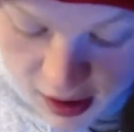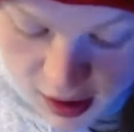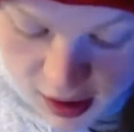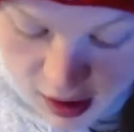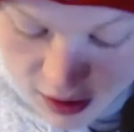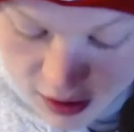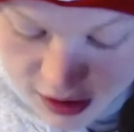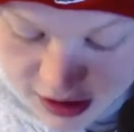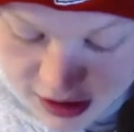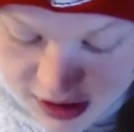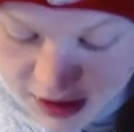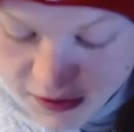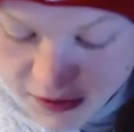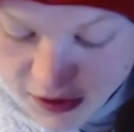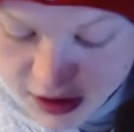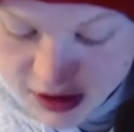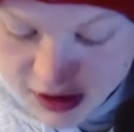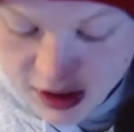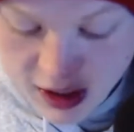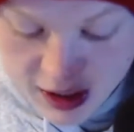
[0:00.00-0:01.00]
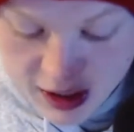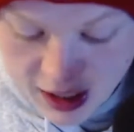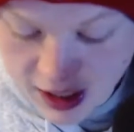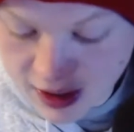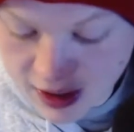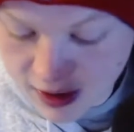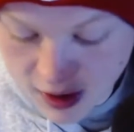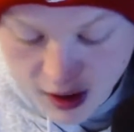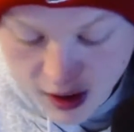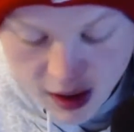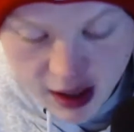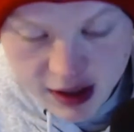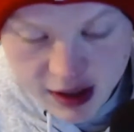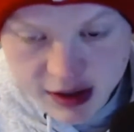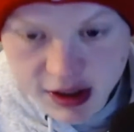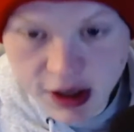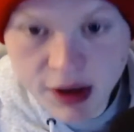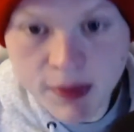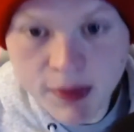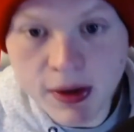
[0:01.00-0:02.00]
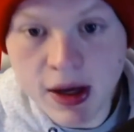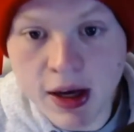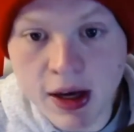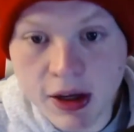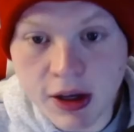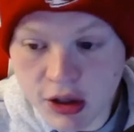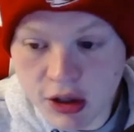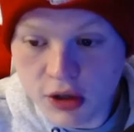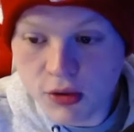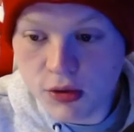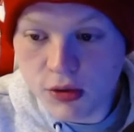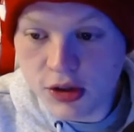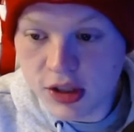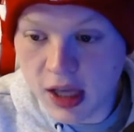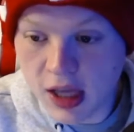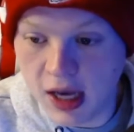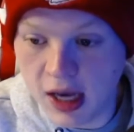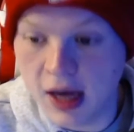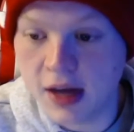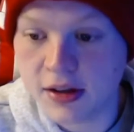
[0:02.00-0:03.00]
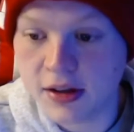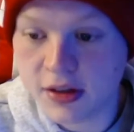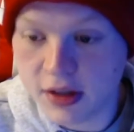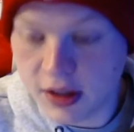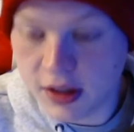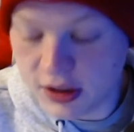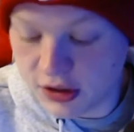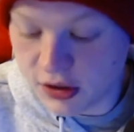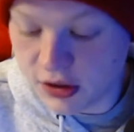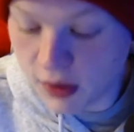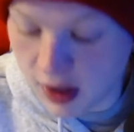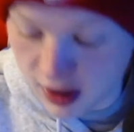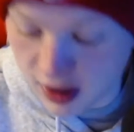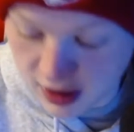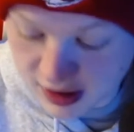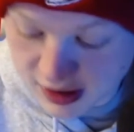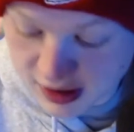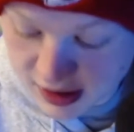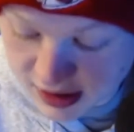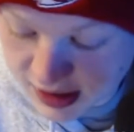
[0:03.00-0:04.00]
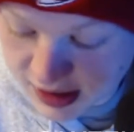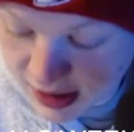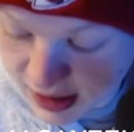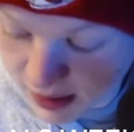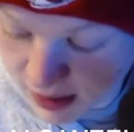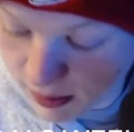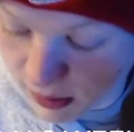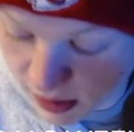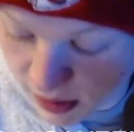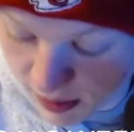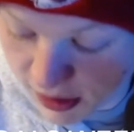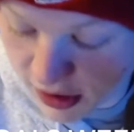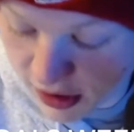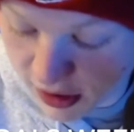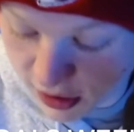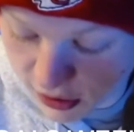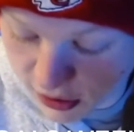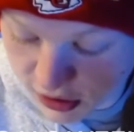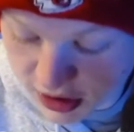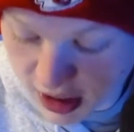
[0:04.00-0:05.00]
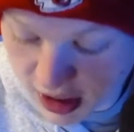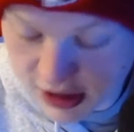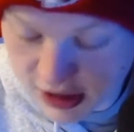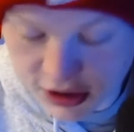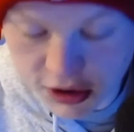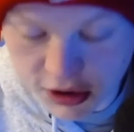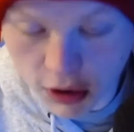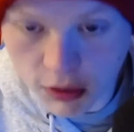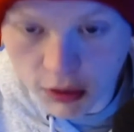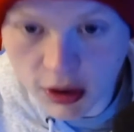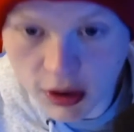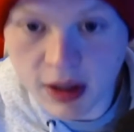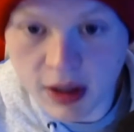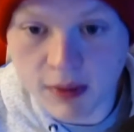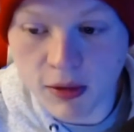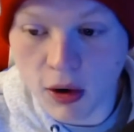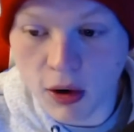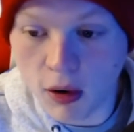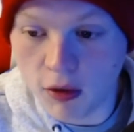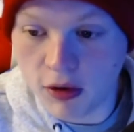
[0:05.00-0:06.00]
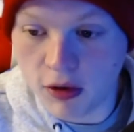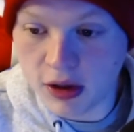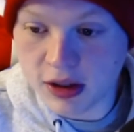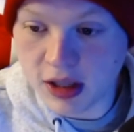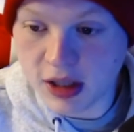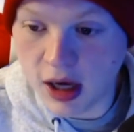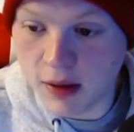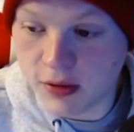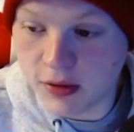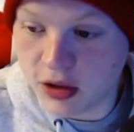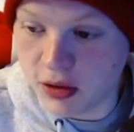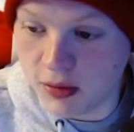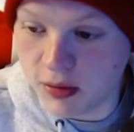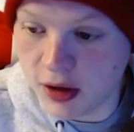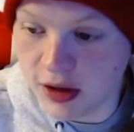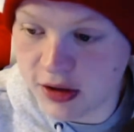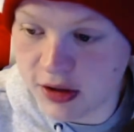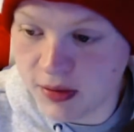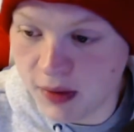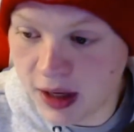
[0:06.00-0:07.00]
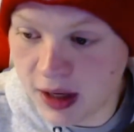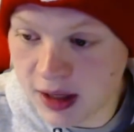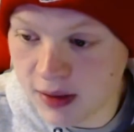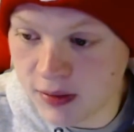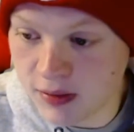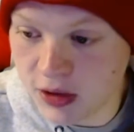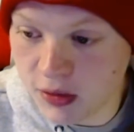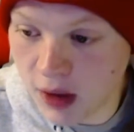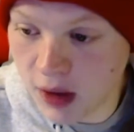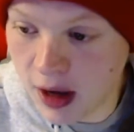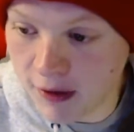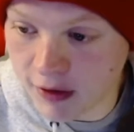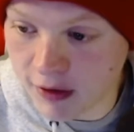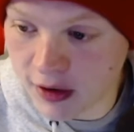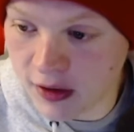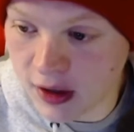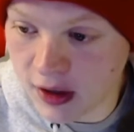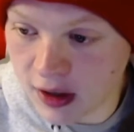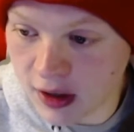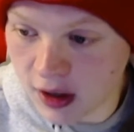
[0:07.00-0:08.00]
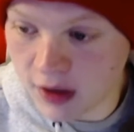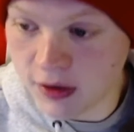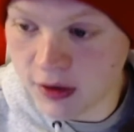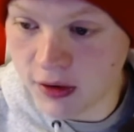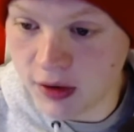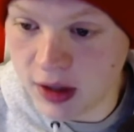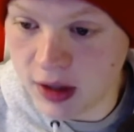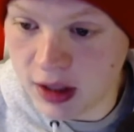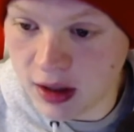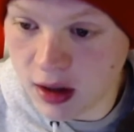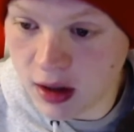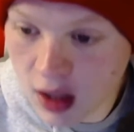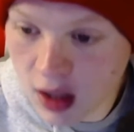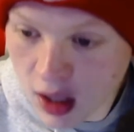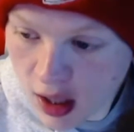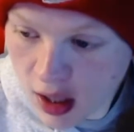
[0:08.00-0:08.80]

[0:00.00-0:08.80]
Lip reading: this defense, again, it's going to be a huge task. And so I'd like to see them limit those guys. Don't let them go over the top too much. Make them do everything underneath.